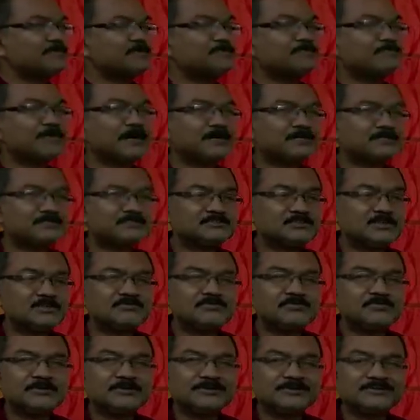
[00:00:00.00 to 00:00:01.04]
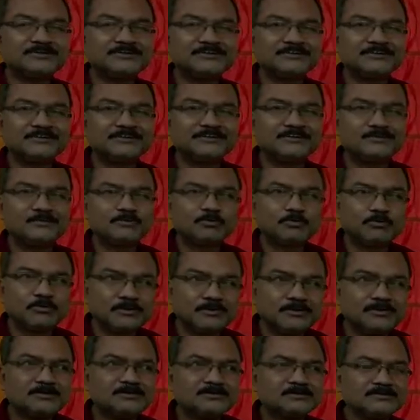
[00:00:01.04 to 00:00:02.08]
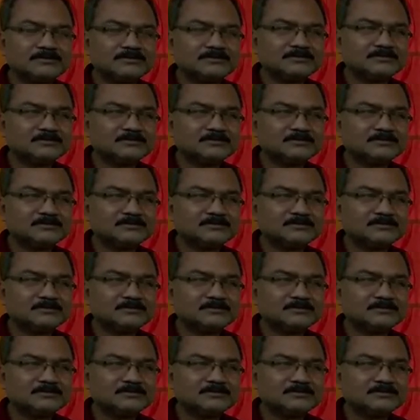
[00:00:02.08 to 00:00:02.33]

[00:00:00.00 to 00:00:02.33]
the birth of our world.